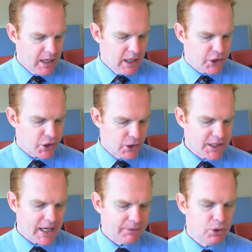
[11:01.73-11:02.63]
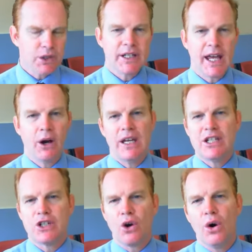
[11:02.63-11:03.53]
So let's have a look now.
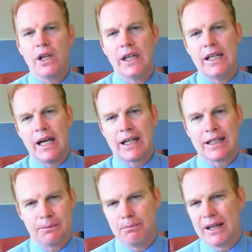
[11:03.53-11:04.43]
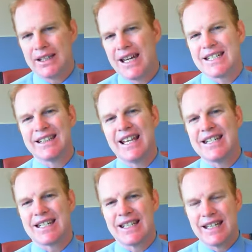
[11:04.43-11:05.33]
He's gone in under Monday's
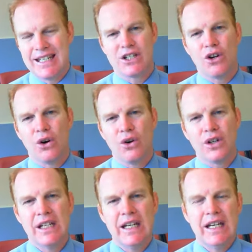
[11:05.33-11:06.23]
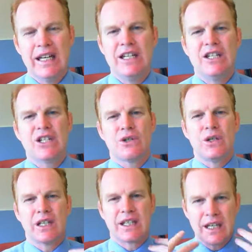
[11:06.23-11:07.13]
lesson. He's gone into
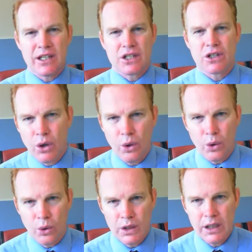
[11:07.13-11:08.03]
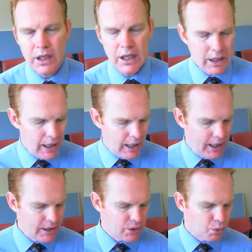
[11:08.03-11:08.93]
the king's court,
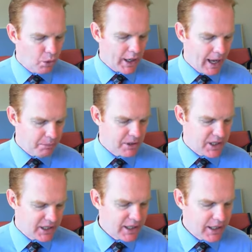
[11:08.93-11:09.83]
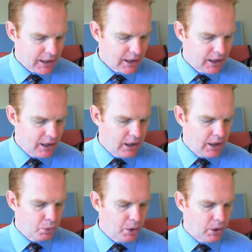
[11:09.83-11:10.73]
and what happens there?
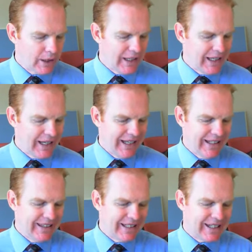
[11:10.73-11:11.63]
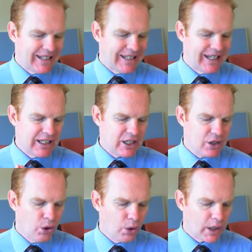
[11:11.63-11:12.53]
Well, in the king's
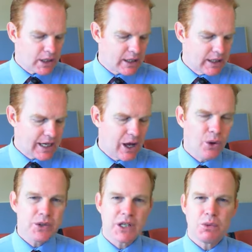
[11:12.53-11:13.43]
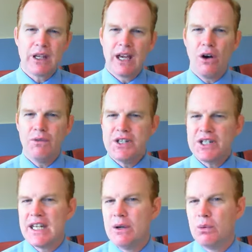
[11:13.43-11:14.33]
court, it tells us
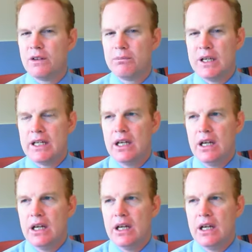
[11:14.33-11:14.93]
obviously he would have been